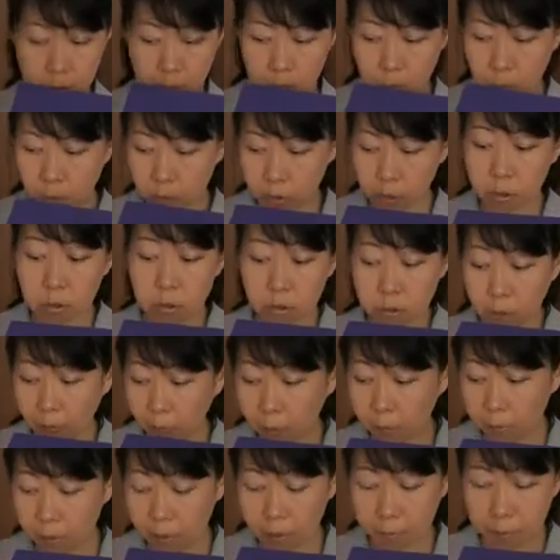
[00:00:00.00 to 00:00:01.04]
Okay, we're going to
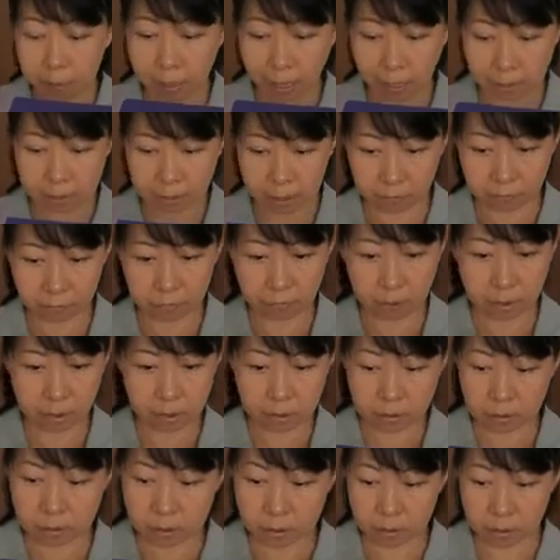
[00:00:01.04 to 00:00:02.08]
try with the plastic
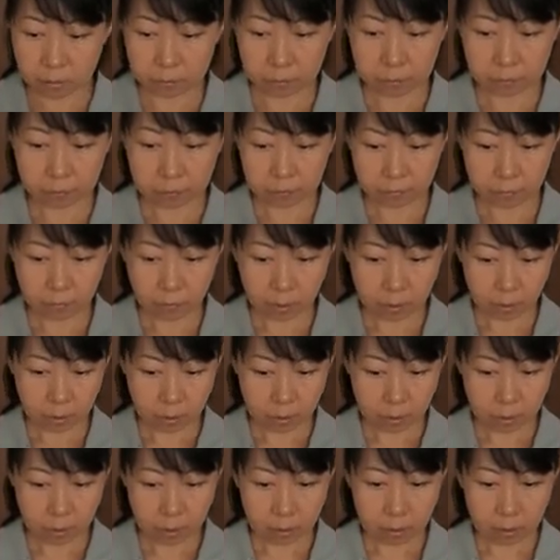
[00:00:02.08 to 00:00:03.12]
first
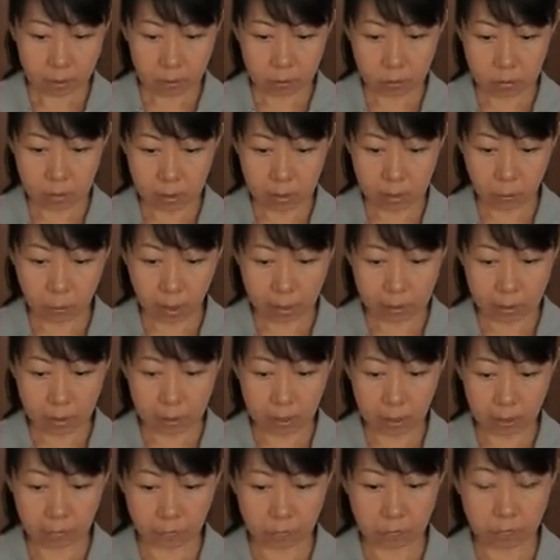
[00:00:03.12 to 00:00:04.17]
to see whether
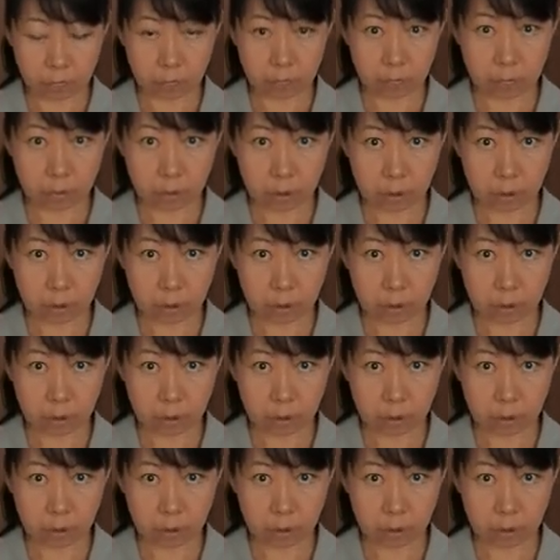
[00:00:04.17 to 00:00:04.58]
if,